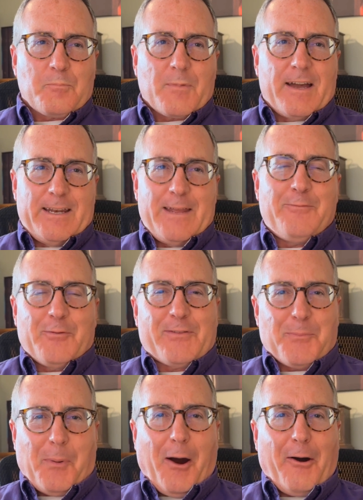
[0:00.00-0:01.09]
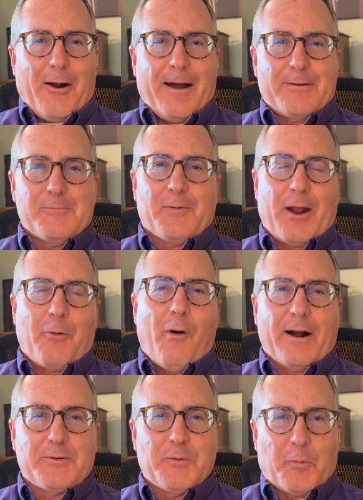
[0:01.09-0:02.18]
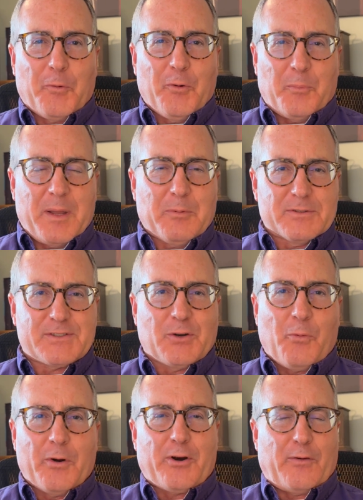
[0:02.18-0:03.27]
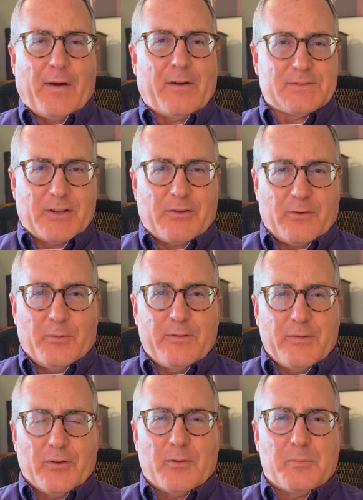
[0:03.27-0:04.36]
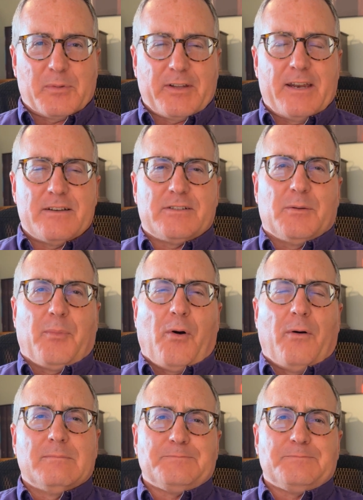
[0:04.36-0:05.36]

And even with the bar on, when I walked in the room, people still wondered if I was there to refill the potato chip bowl.